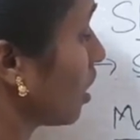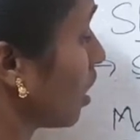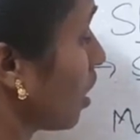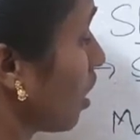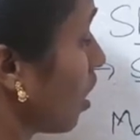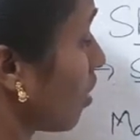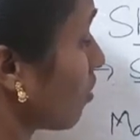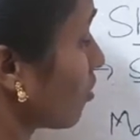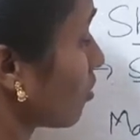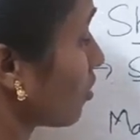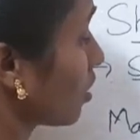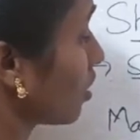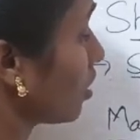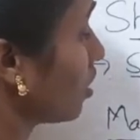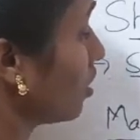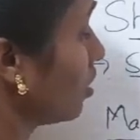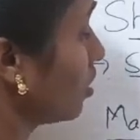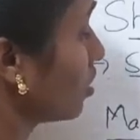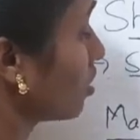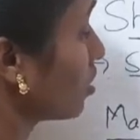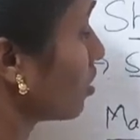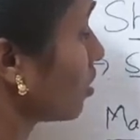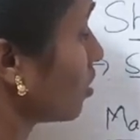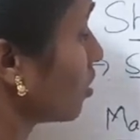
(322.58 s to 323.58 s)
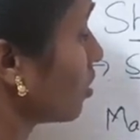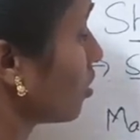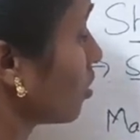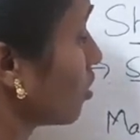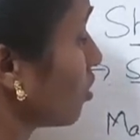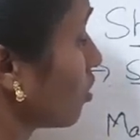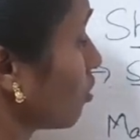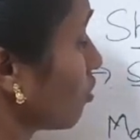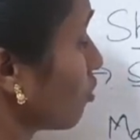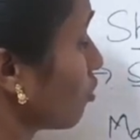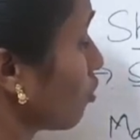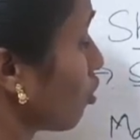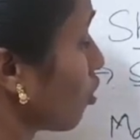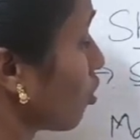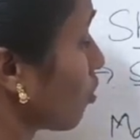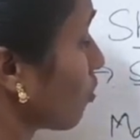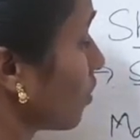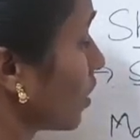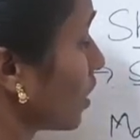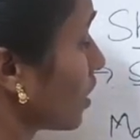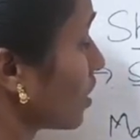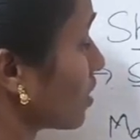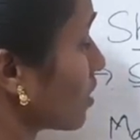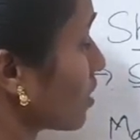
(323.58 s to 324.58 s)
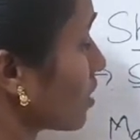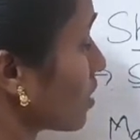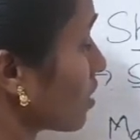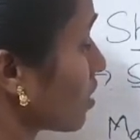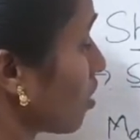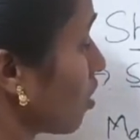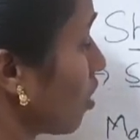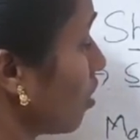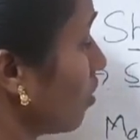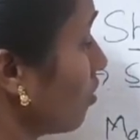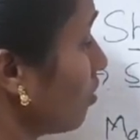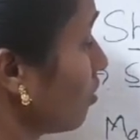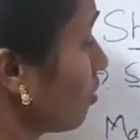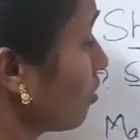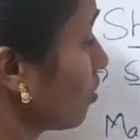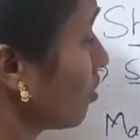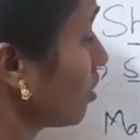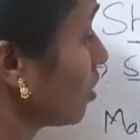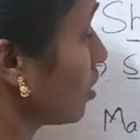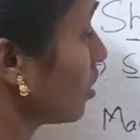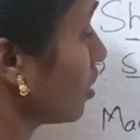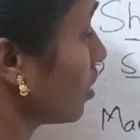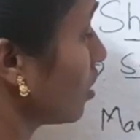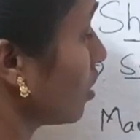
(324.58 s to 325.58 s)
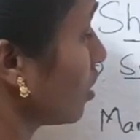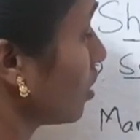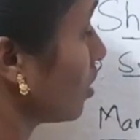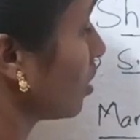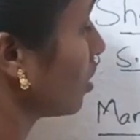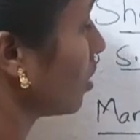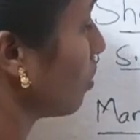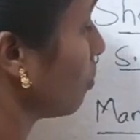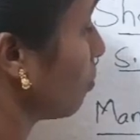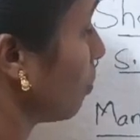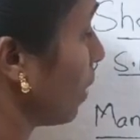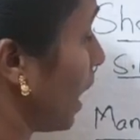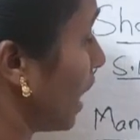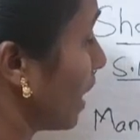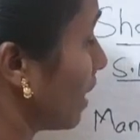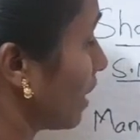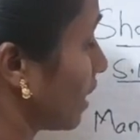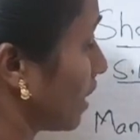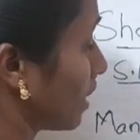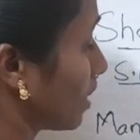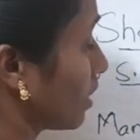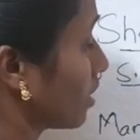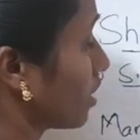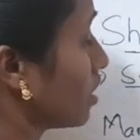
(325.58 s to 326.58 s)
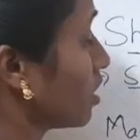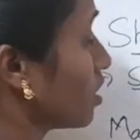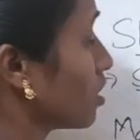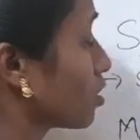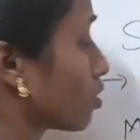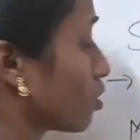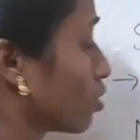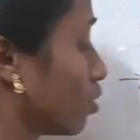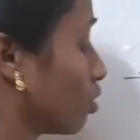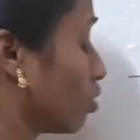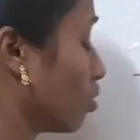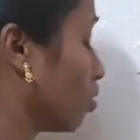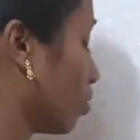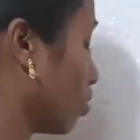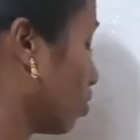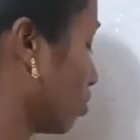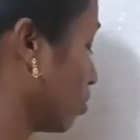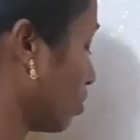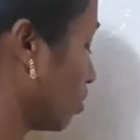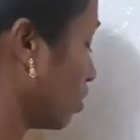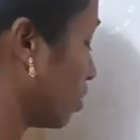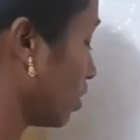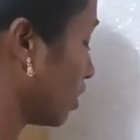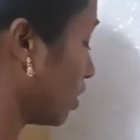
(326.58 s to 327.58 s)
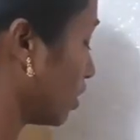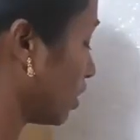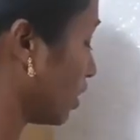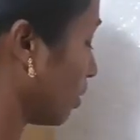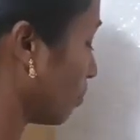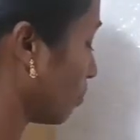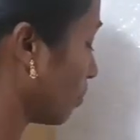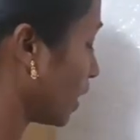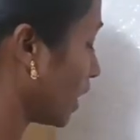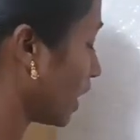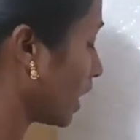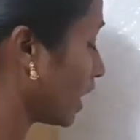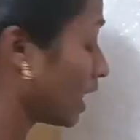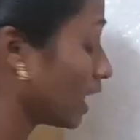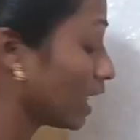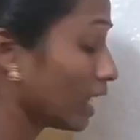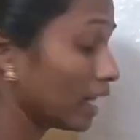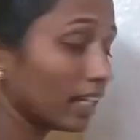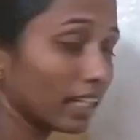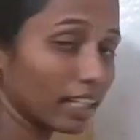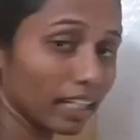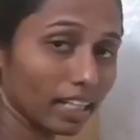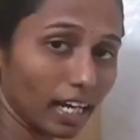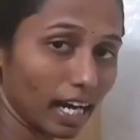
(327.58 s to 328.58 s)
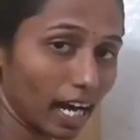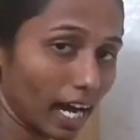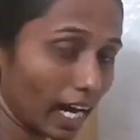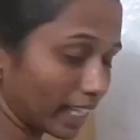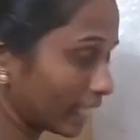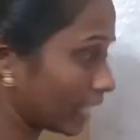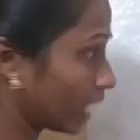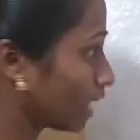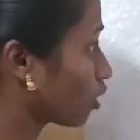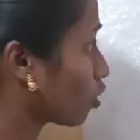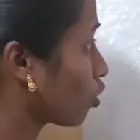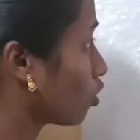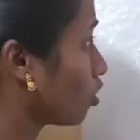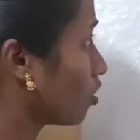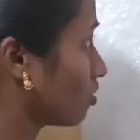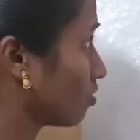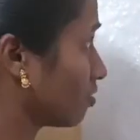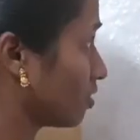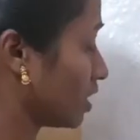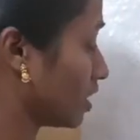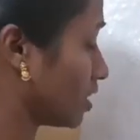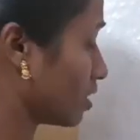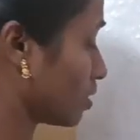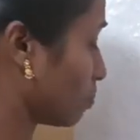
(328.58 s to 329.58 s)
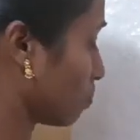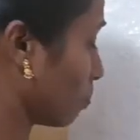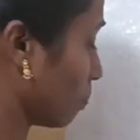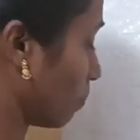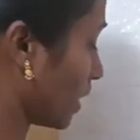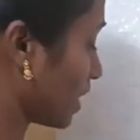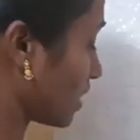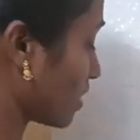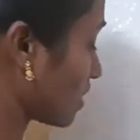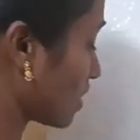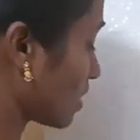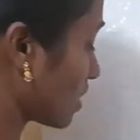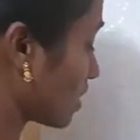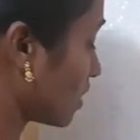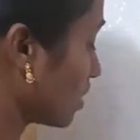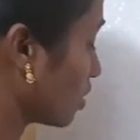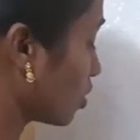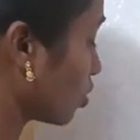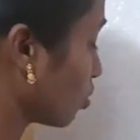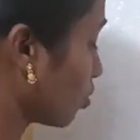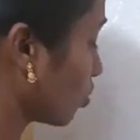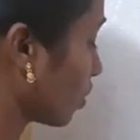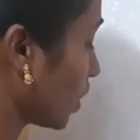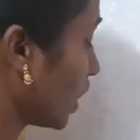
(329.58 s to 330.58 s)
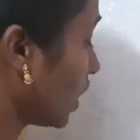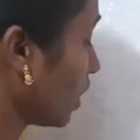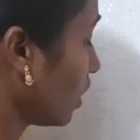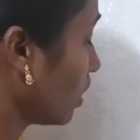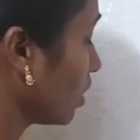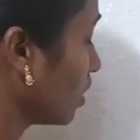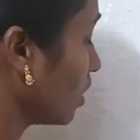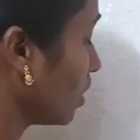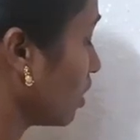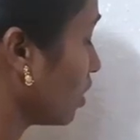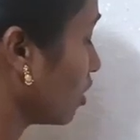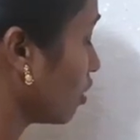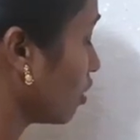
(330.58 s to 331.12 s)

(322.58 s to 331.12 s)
after 4 weeks of planting. So the main attack of this pest during